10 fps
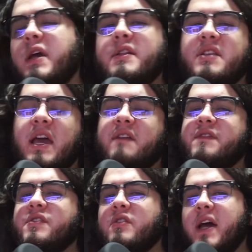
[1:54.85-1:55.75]
And
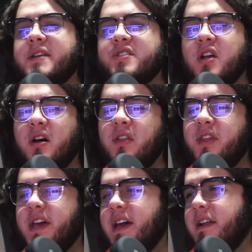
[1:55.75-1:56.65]
after I saw
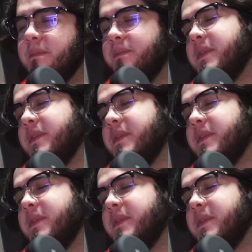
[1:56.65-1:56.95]
that